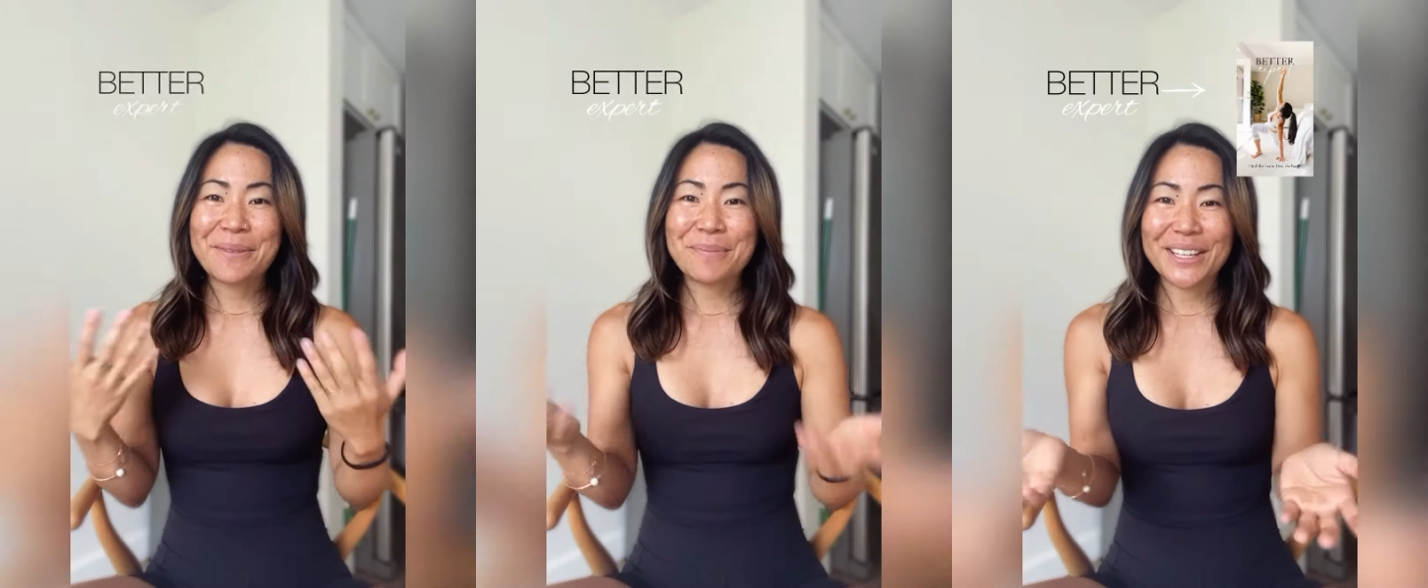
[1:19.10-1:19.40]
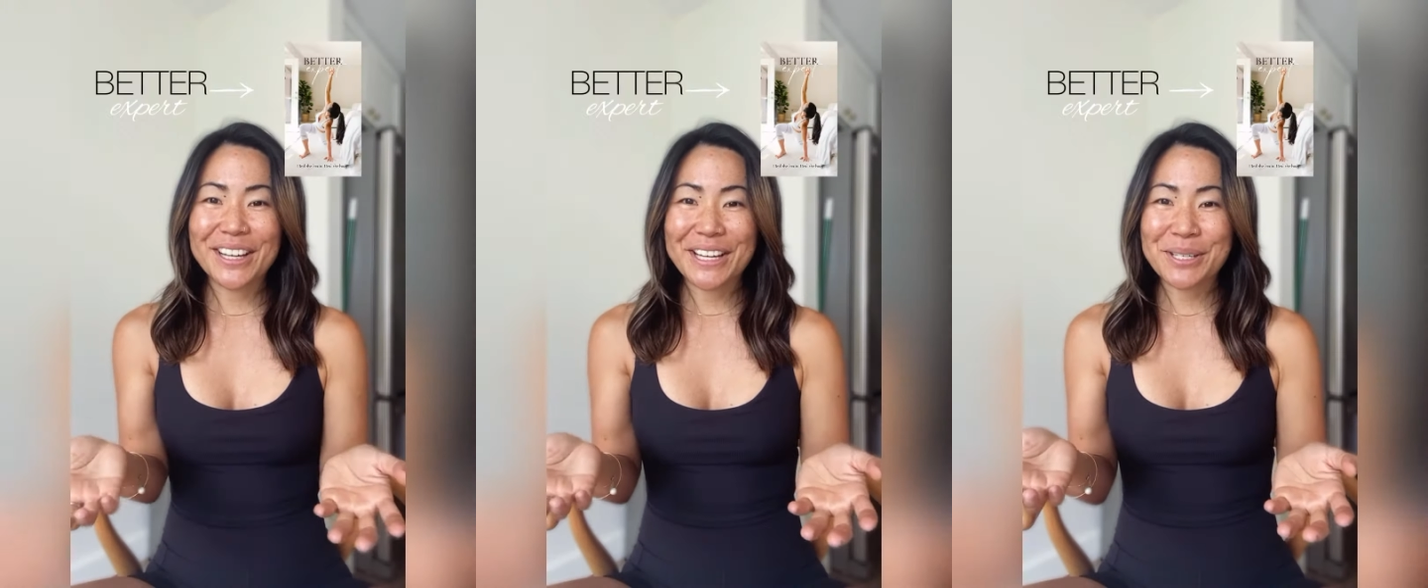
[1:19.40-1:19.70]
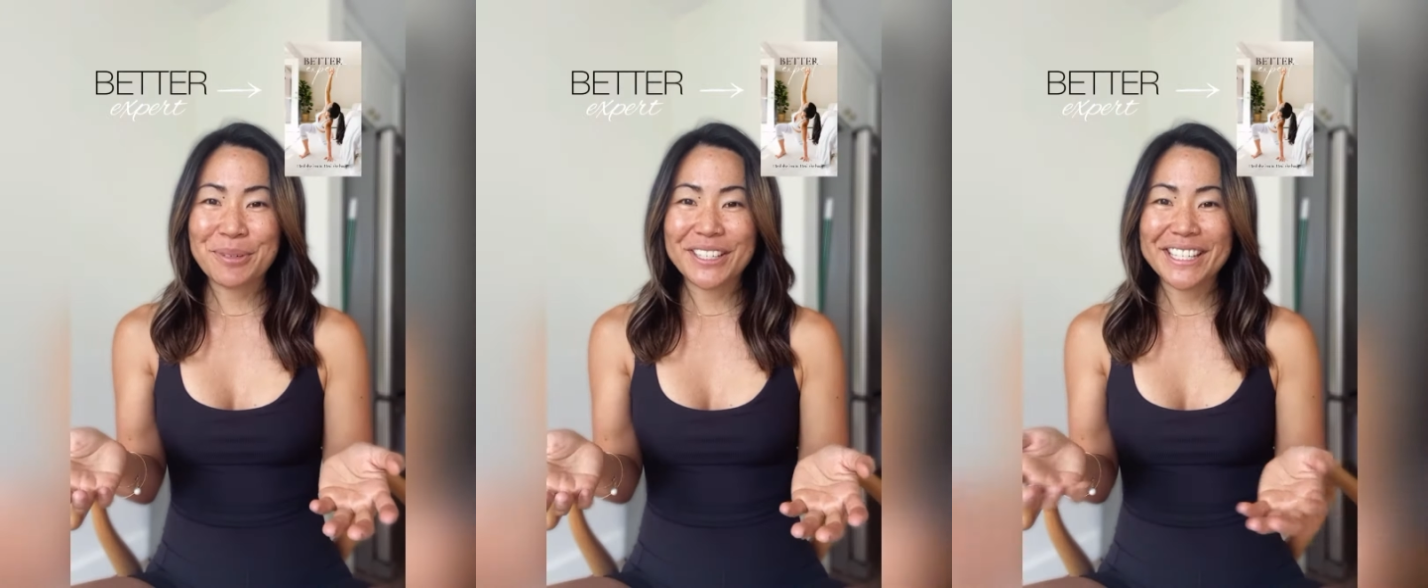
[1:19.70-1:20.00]
Better
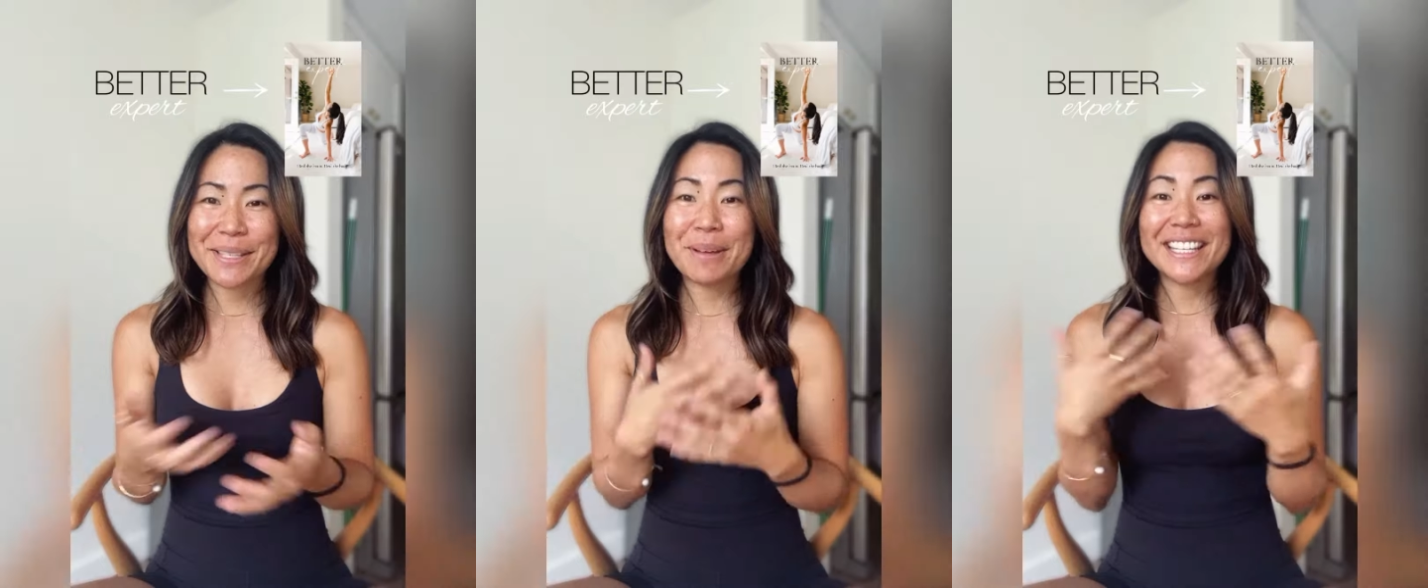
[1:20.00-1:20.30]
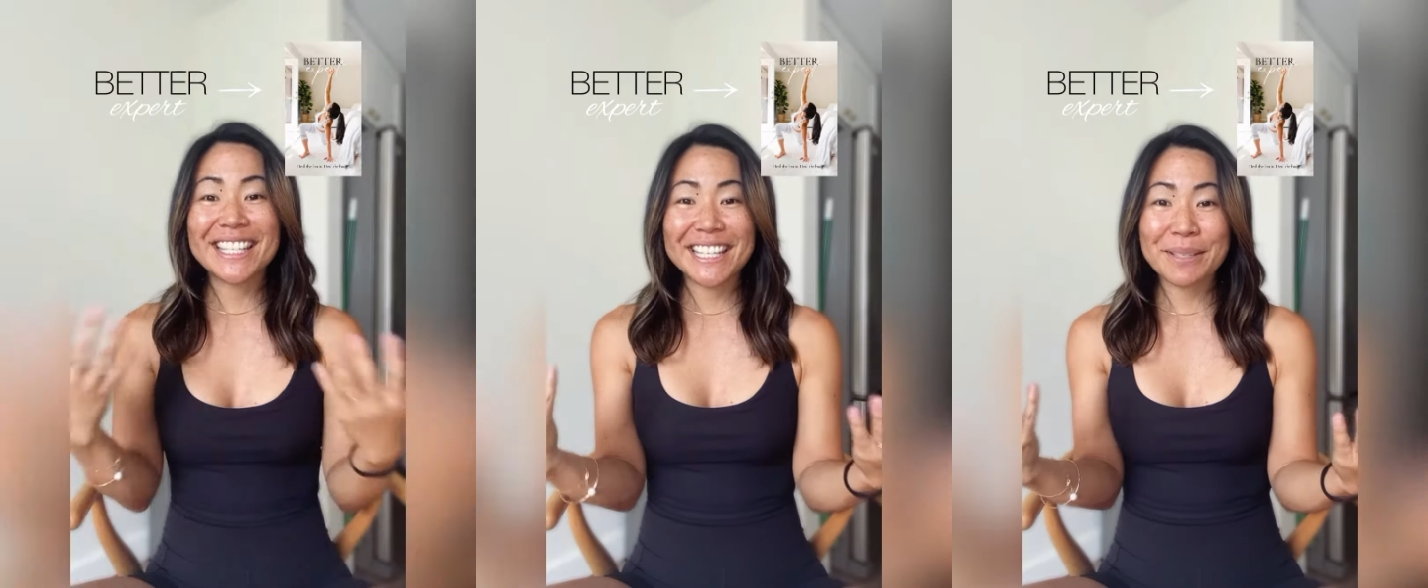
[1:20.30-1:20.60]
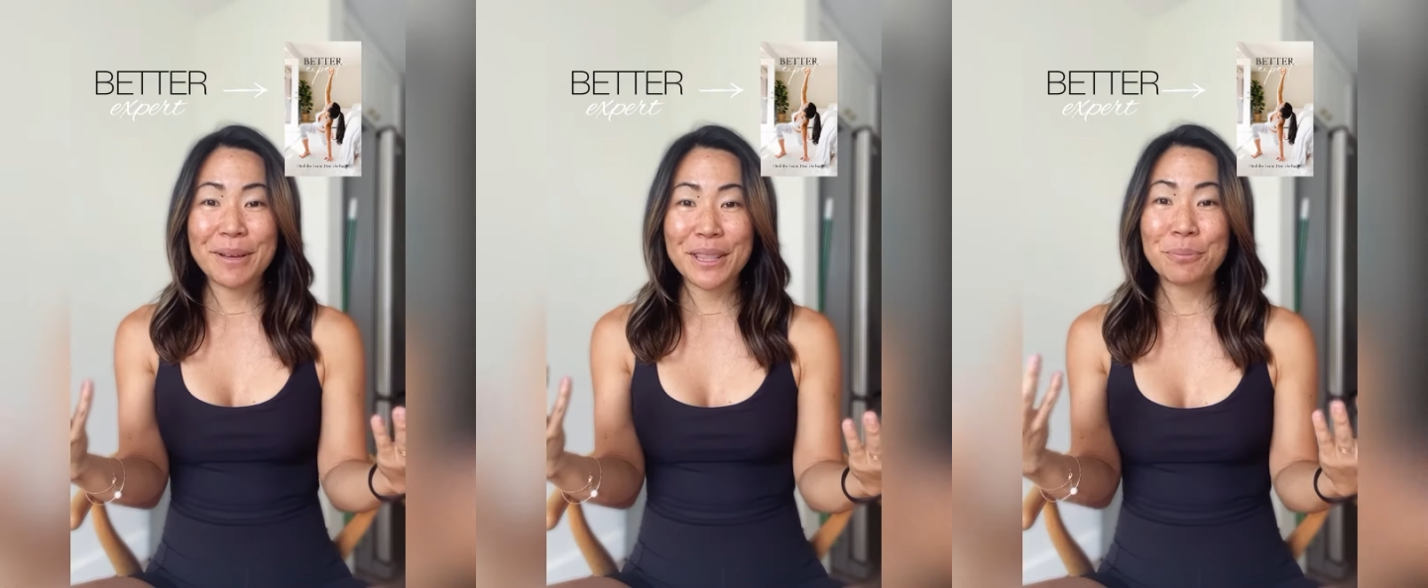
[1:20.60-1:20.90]
Expert is my
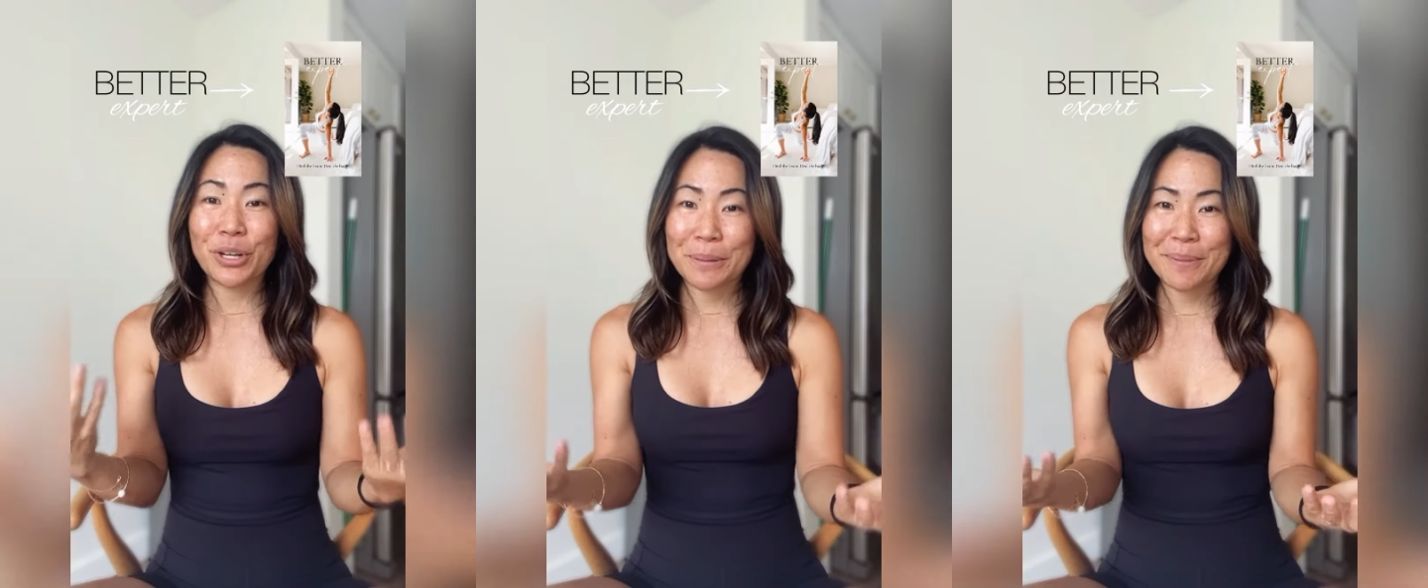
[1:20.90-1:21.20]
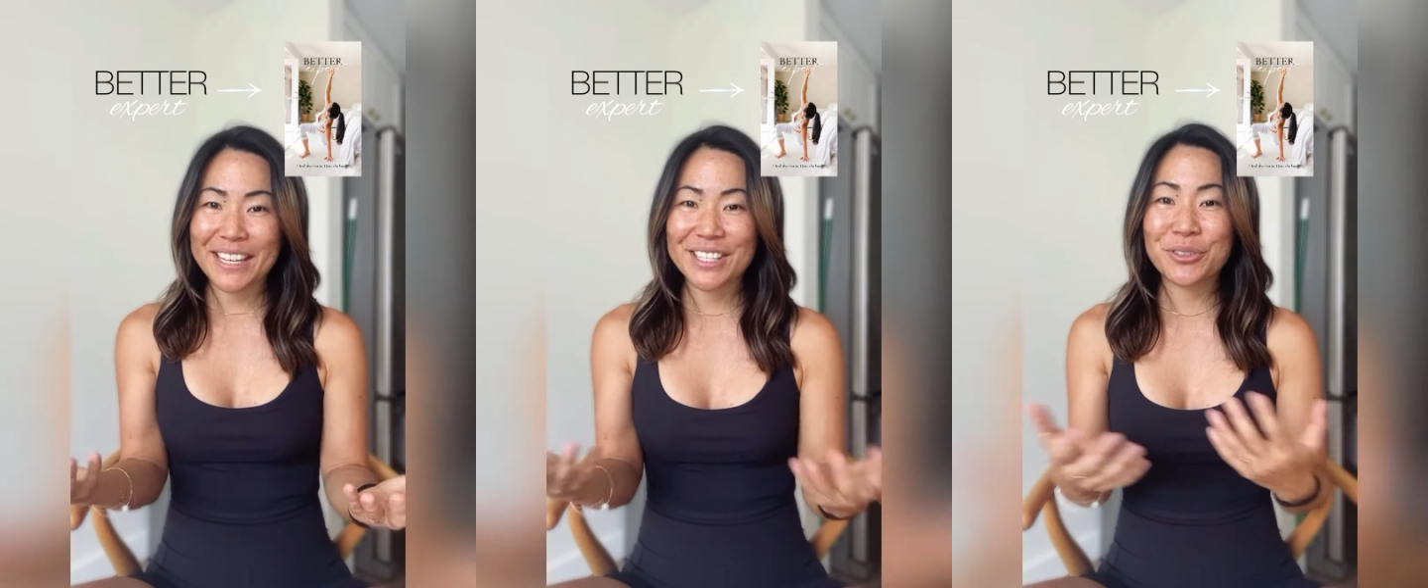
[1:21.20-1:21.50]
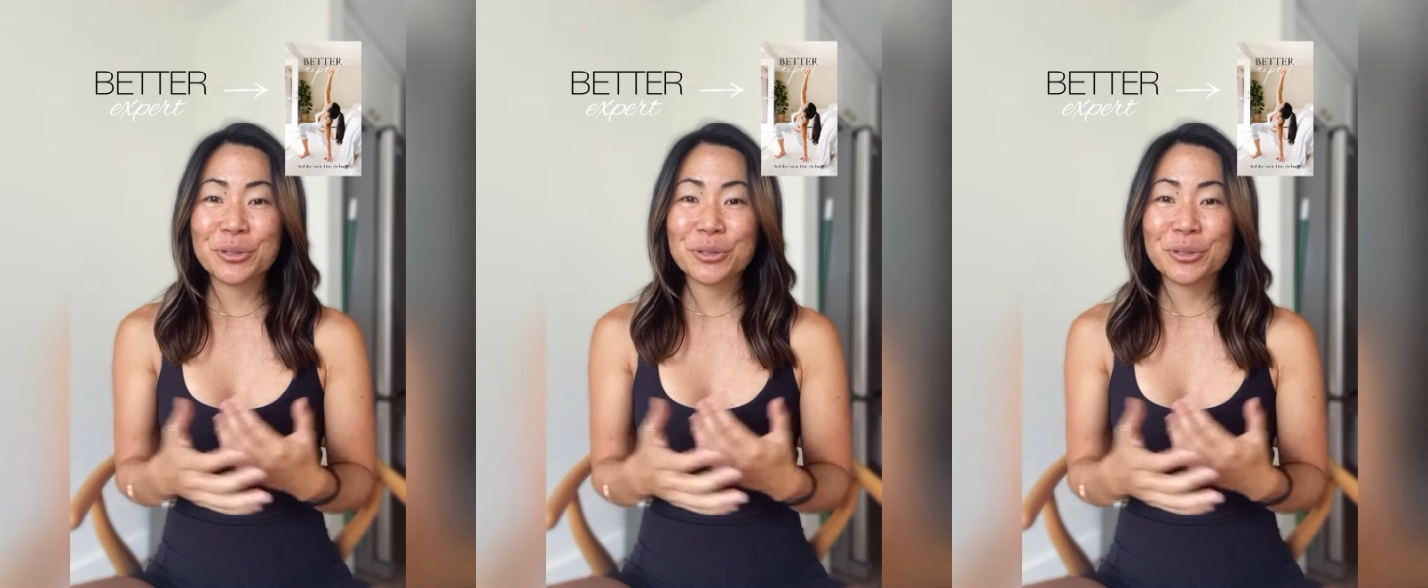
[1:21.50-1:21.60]
six month brain based